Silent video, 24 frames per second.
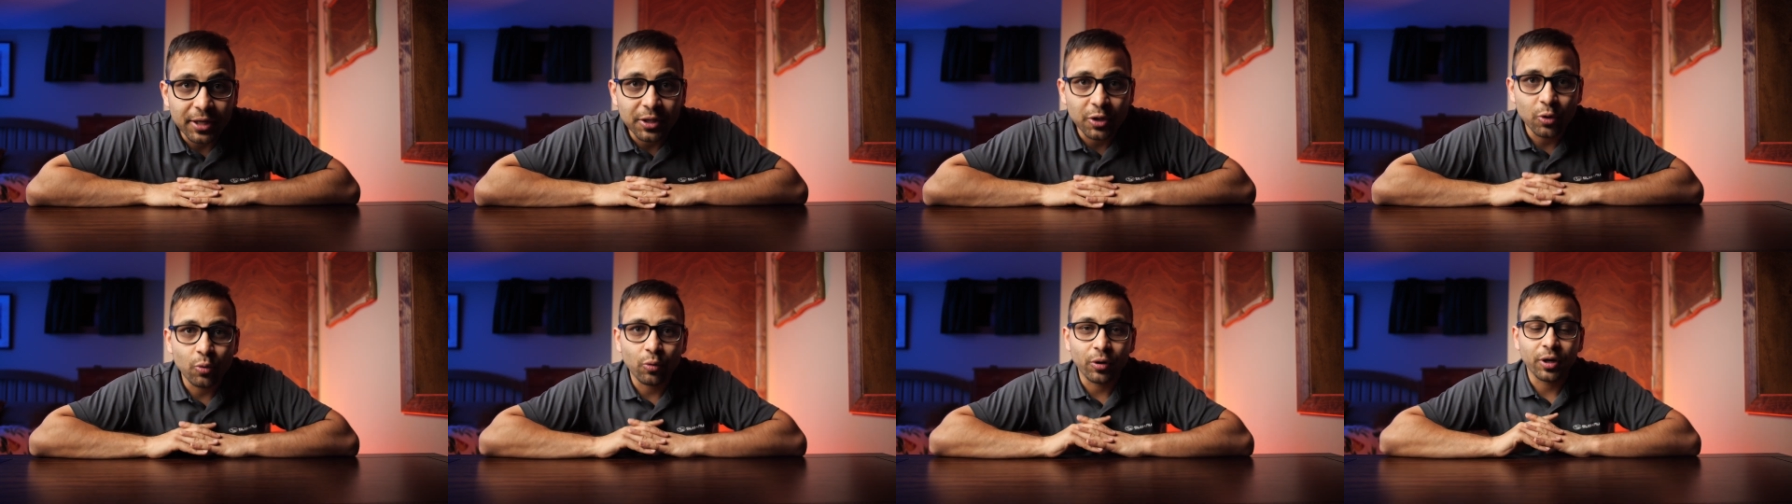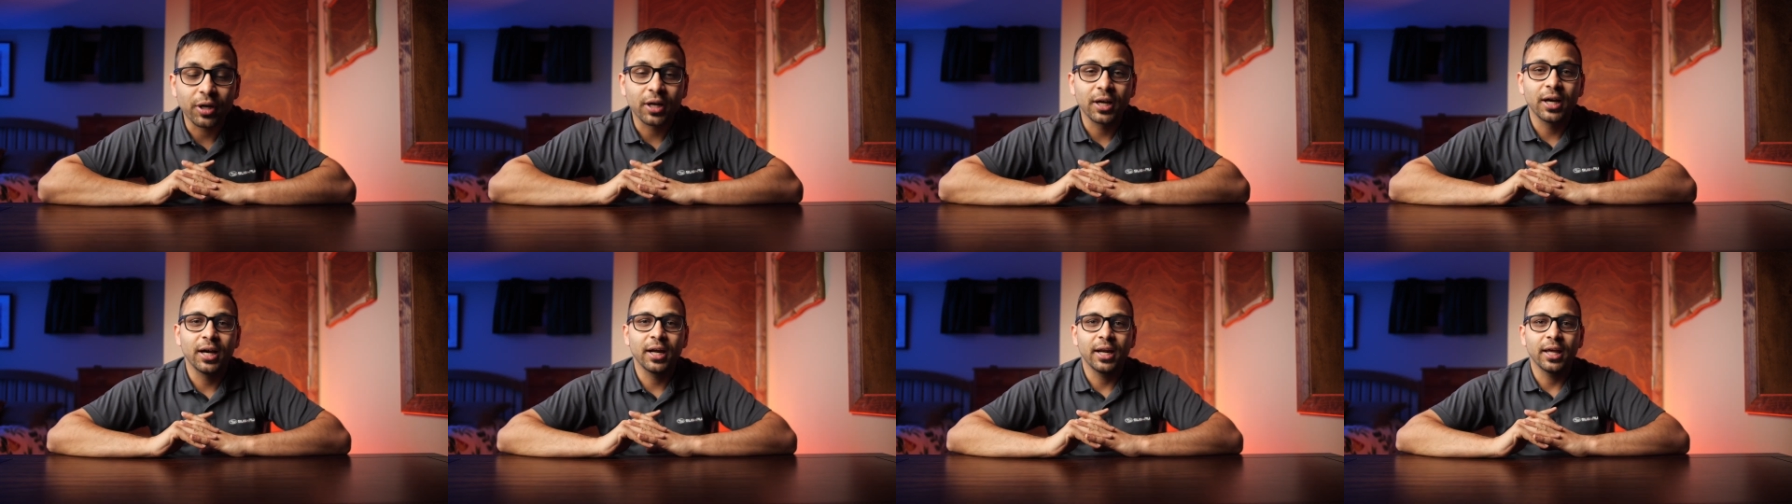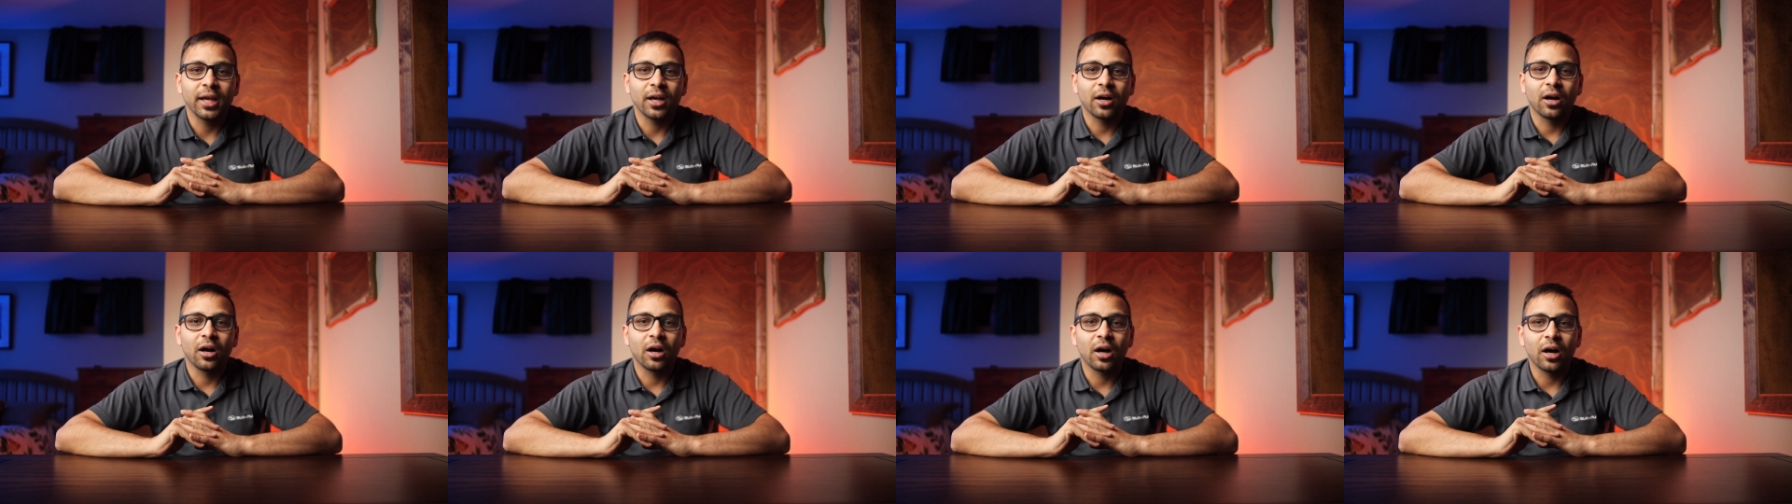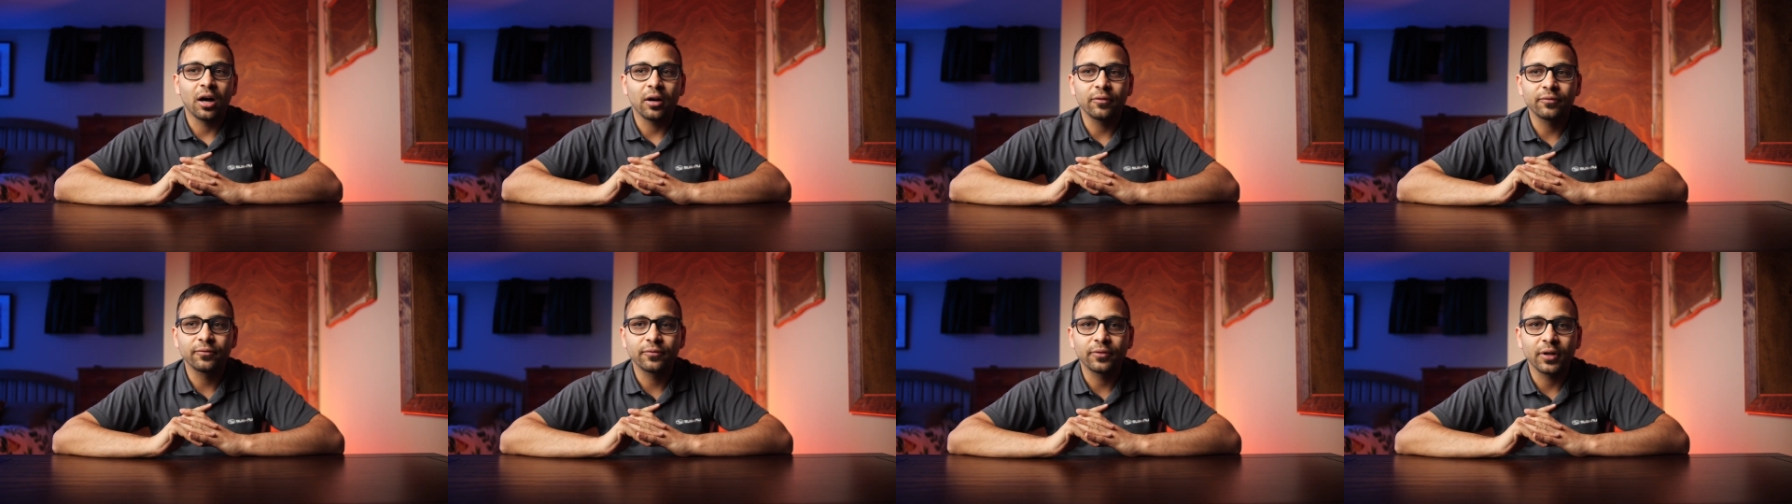you are cutting
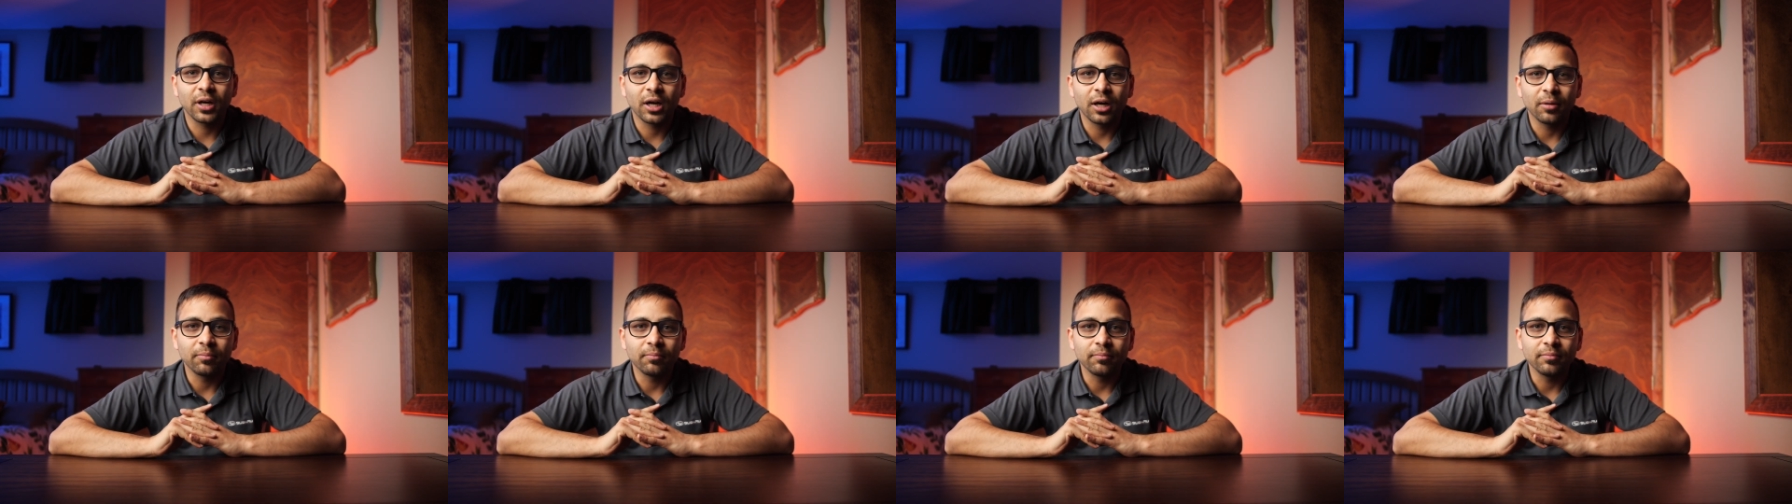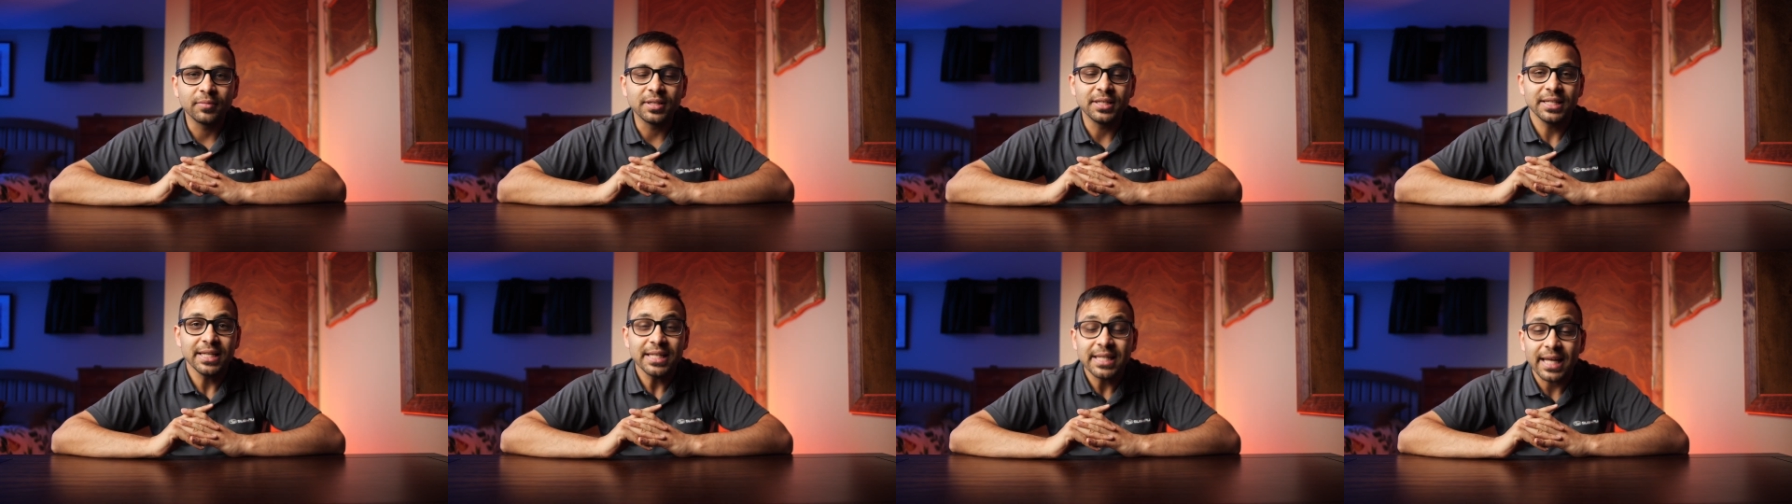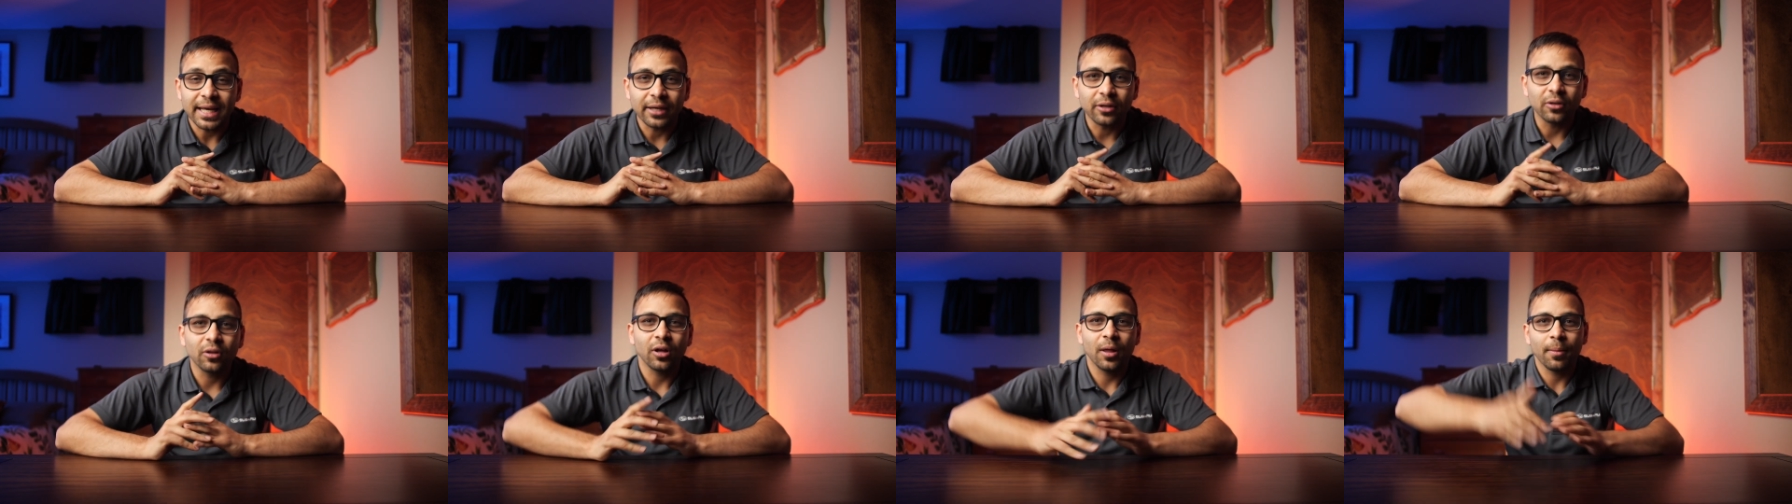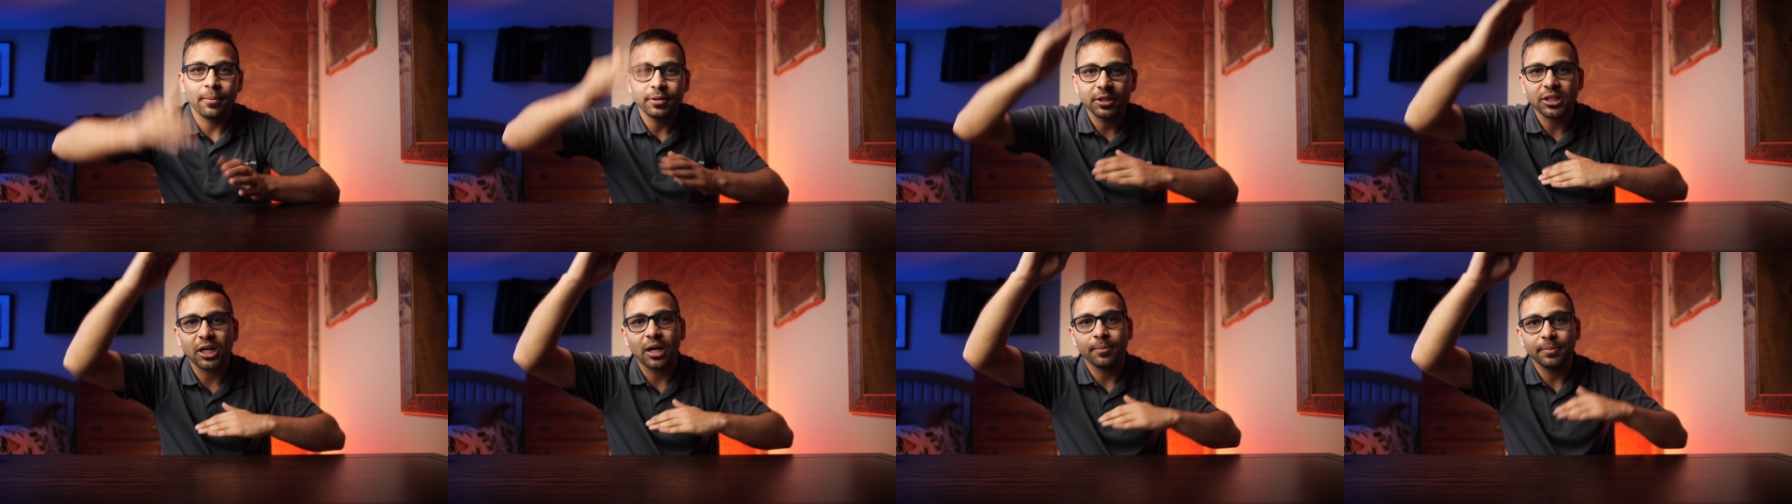off um, detail on
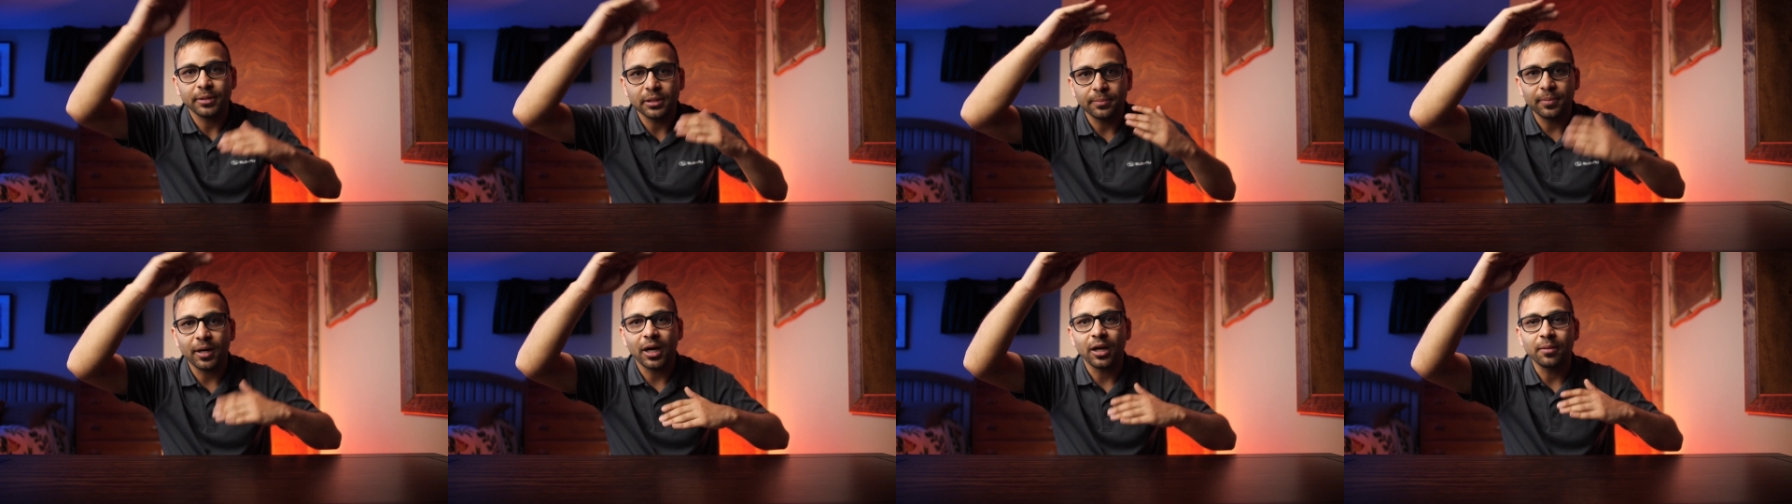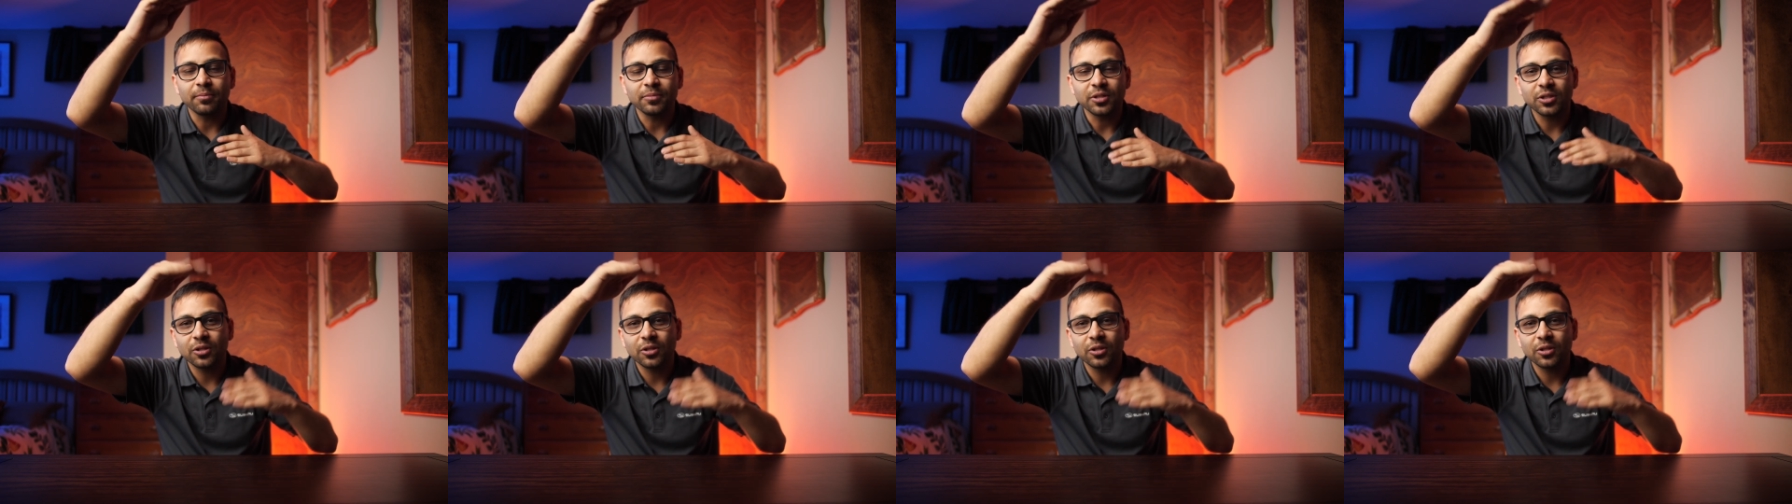the top and the bottom.